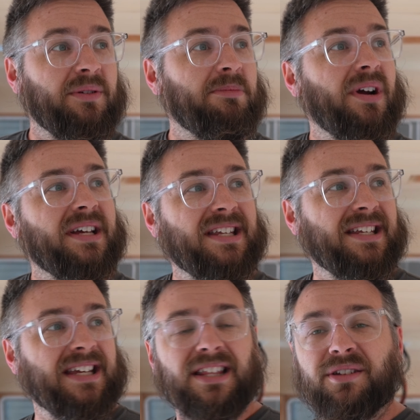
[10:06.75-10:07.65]
of a
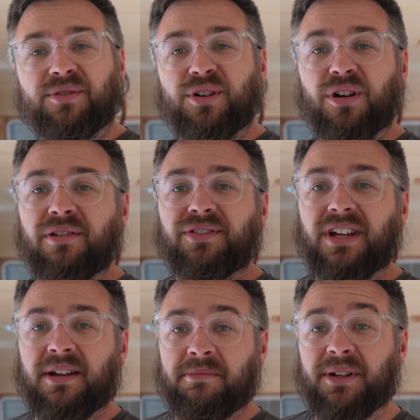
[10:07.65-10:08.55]
process getting those curves
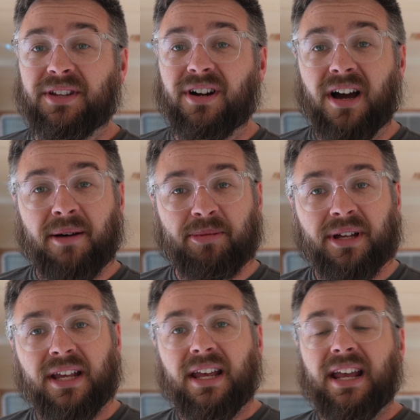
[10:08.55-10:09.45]
done, but they're up.